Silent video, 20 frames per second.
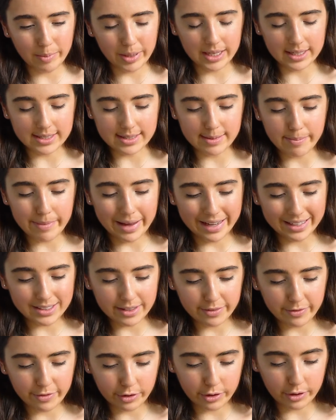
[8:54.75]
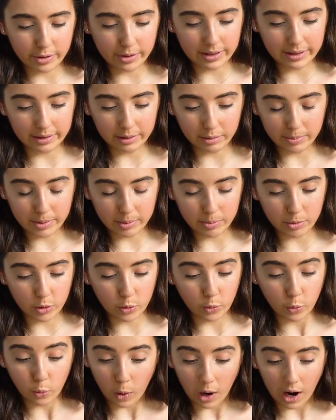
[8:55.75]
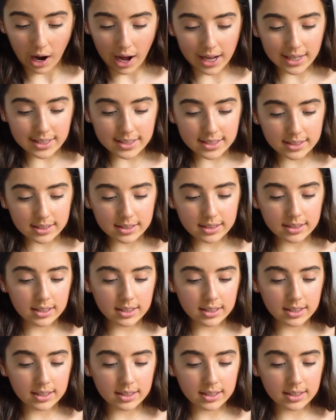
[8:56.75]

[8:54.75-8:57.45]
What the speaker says: because it makes the photo a little bit more white.